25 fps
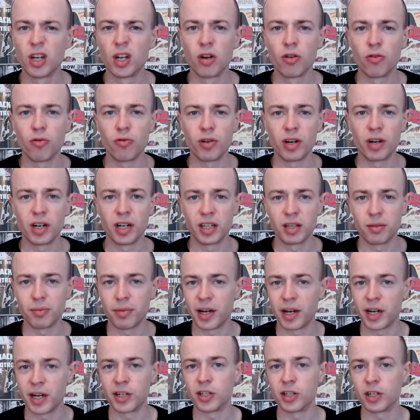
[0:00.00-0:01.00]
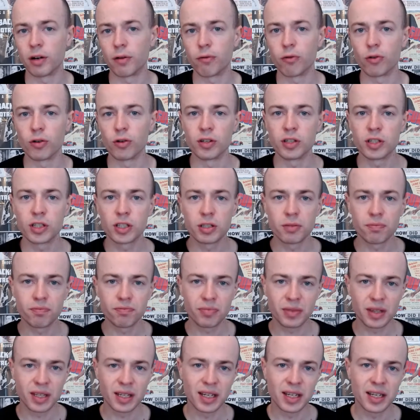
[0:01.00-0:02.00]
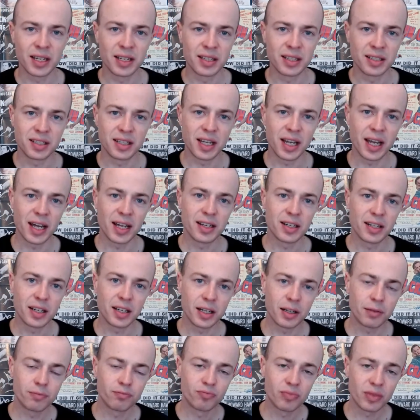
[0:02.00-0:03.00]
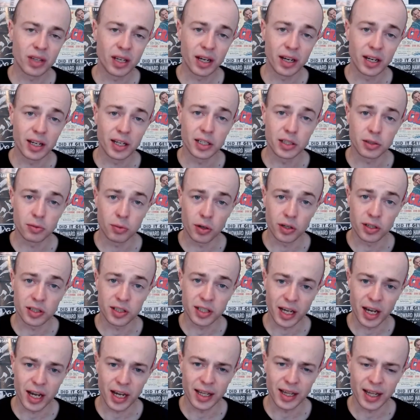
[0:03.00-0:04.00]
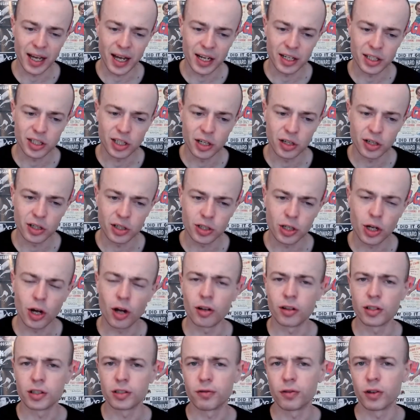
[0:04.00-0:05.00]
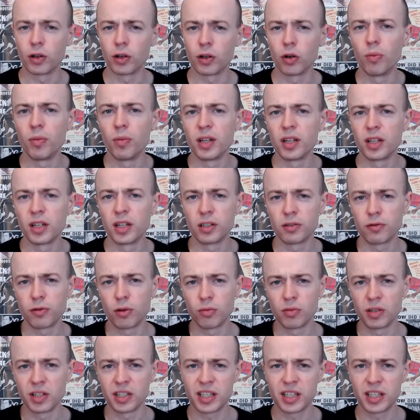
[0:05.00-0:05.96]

Really the major difference is the ending. And it is worth saying that actually at the start of this film, this film does